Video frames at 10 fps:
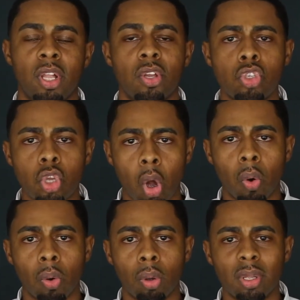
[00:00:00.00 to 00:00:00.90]

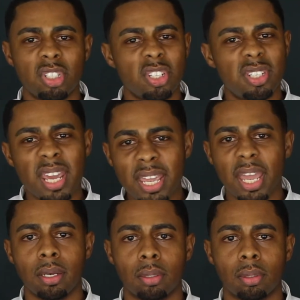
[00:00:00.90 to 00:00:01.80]
So just dig
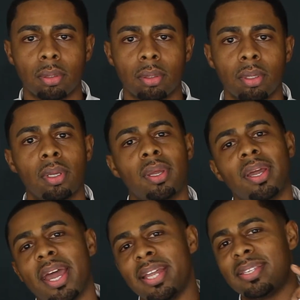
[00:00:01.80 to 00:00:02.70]
in
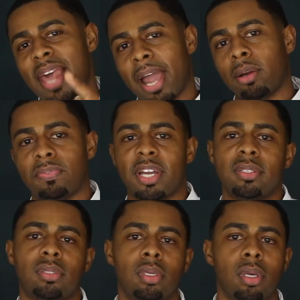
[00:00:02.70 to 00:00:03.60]
and
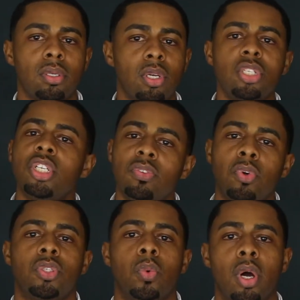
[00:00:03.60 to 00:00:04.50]
sacrifice. to achieve
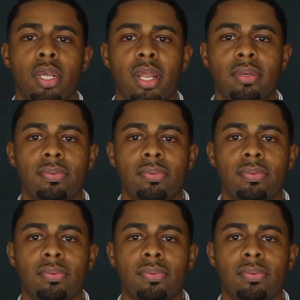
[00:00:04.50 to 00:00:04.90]
what you want in life.